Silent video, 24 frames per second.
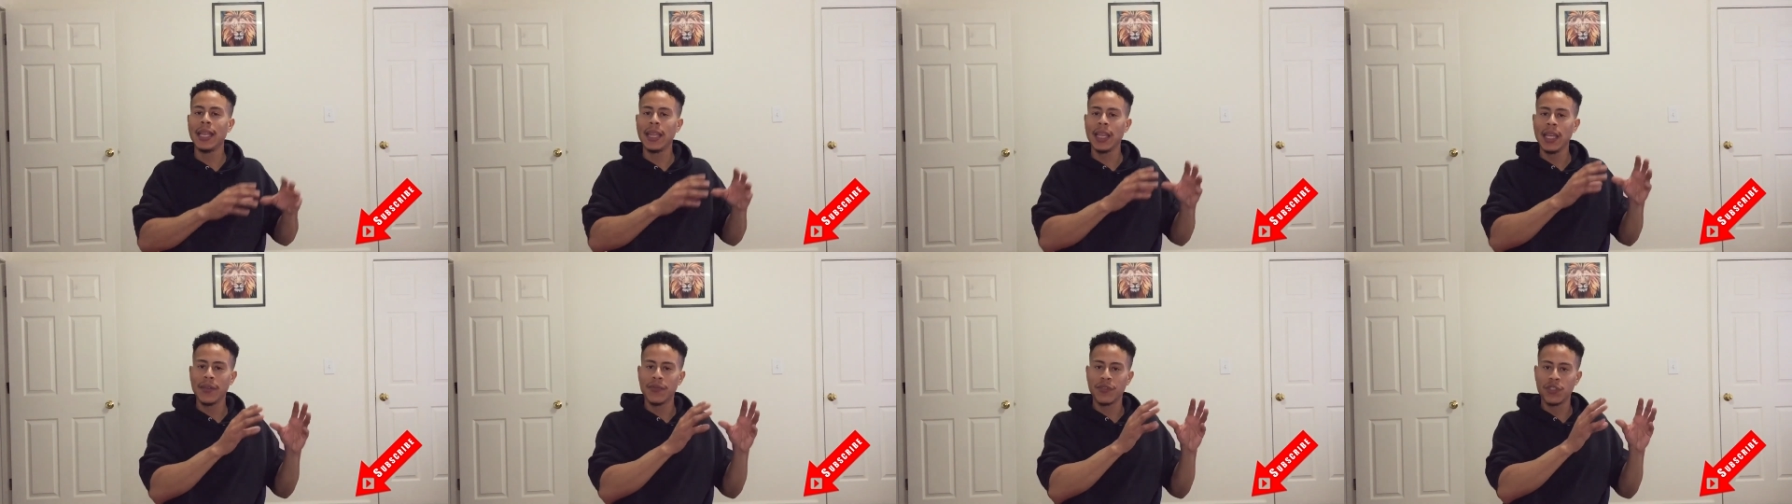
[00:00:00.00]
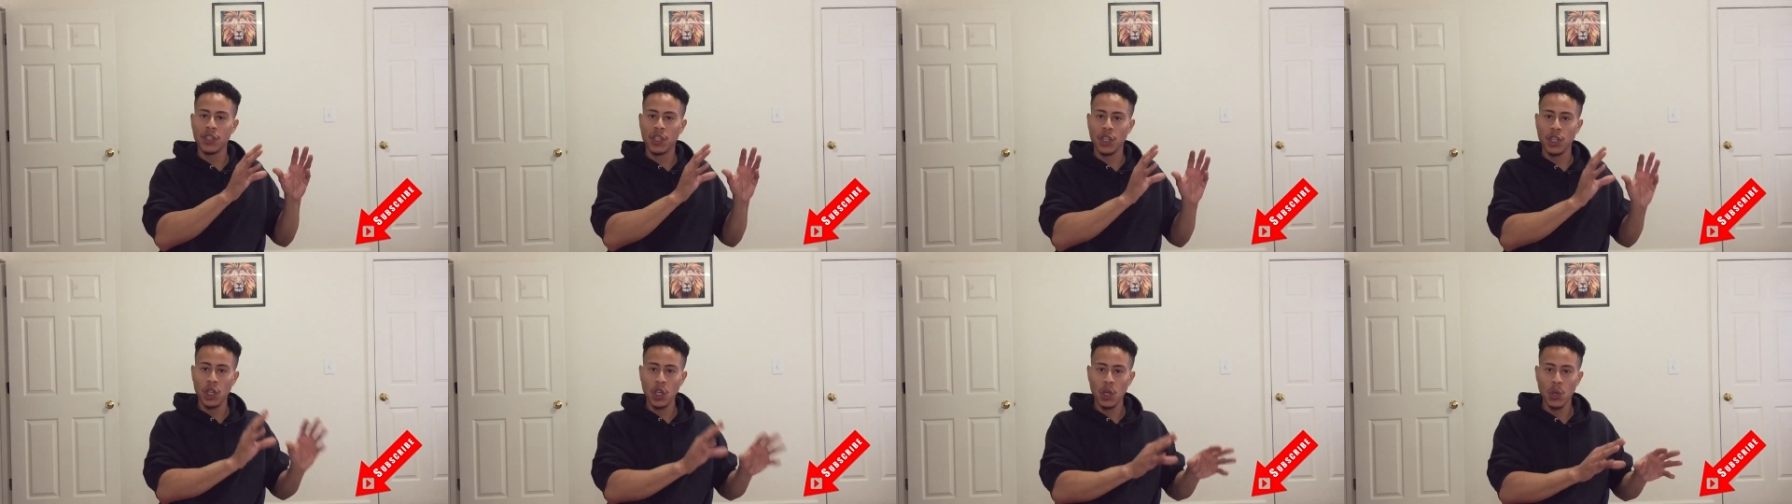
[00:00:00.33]

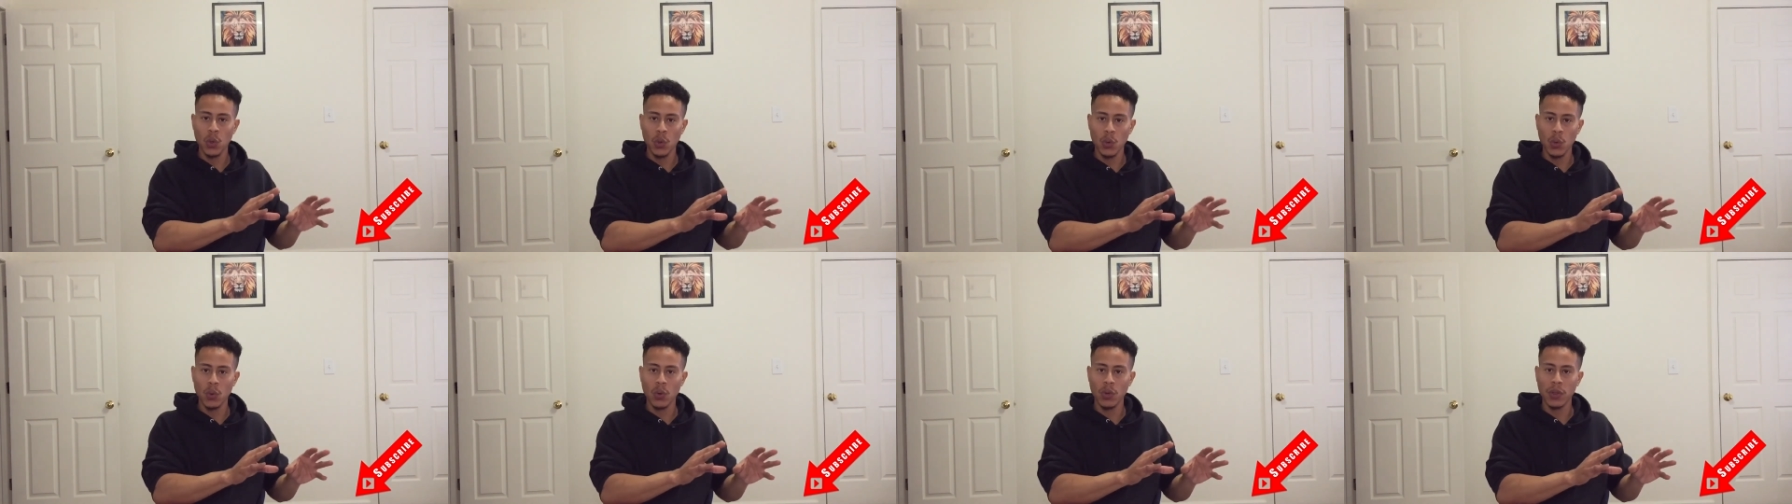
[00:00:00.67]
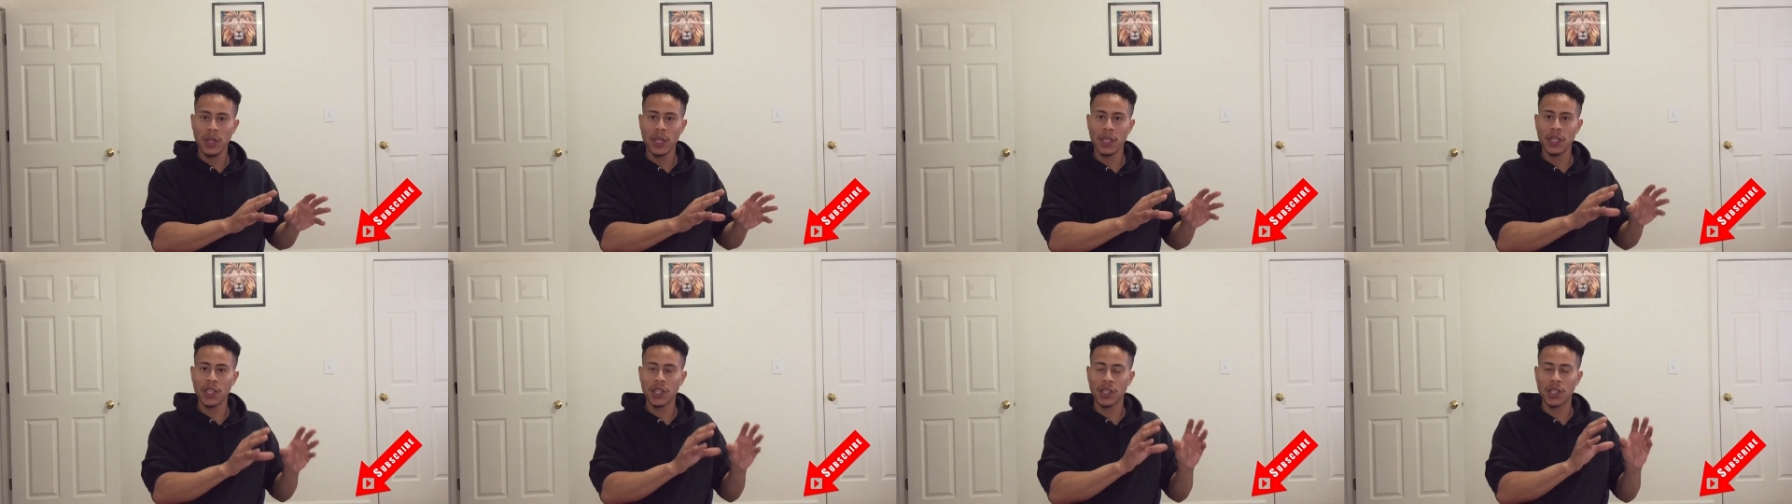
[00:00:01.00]
lifts you,
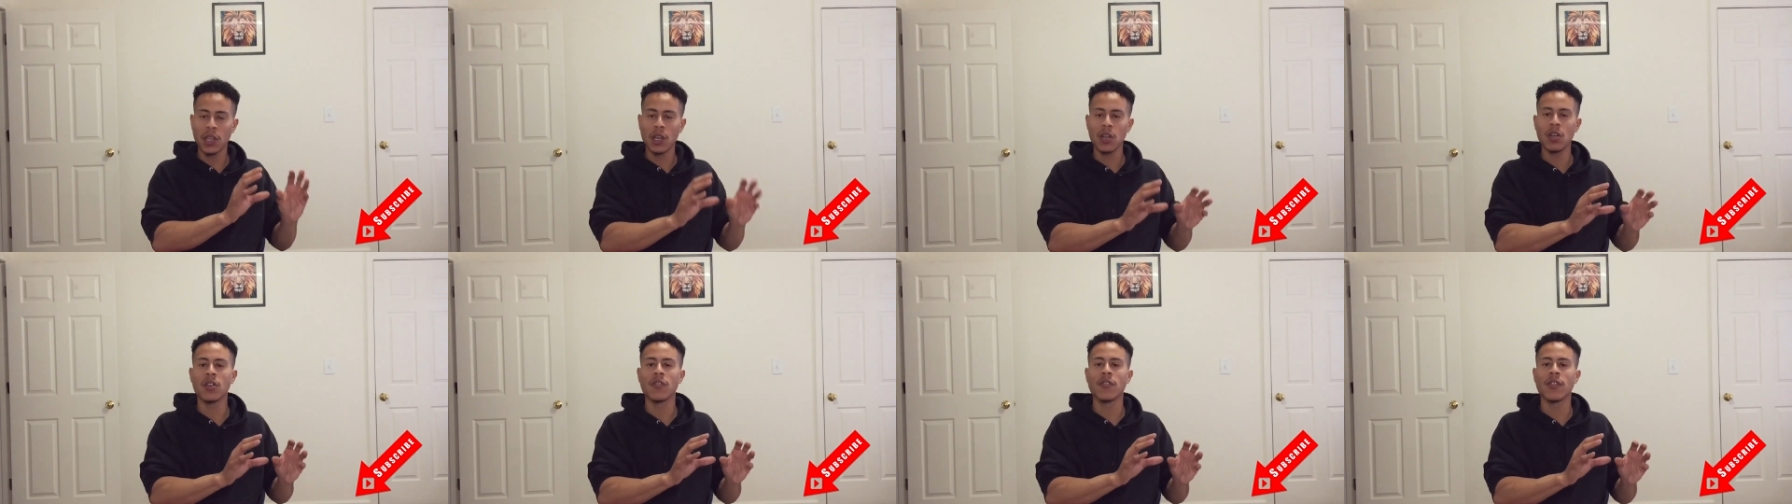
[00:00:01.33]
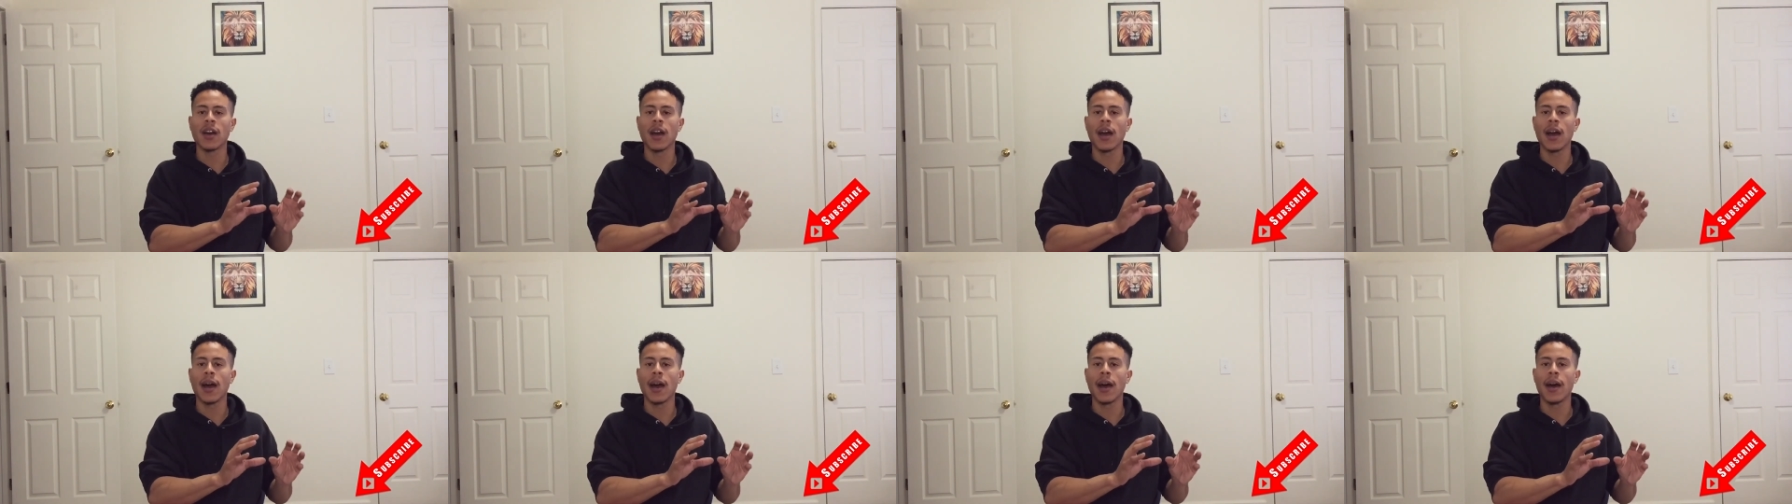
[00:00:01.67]
the Son of
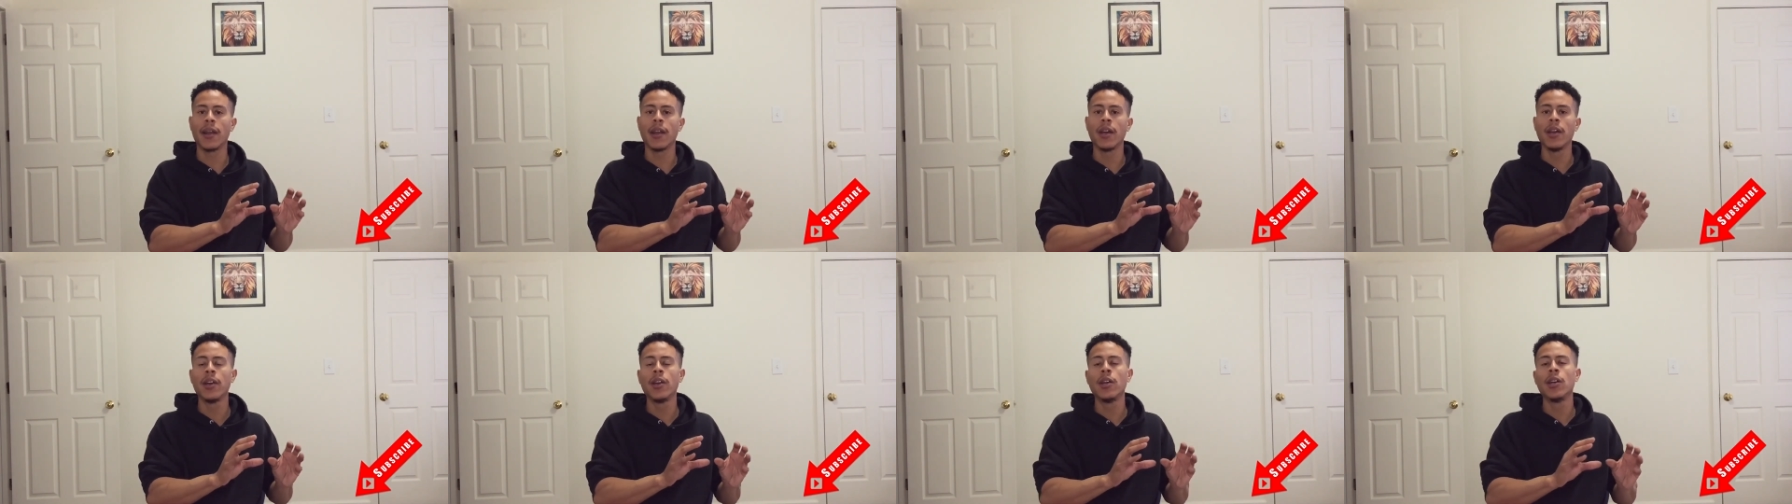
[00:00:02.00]
God,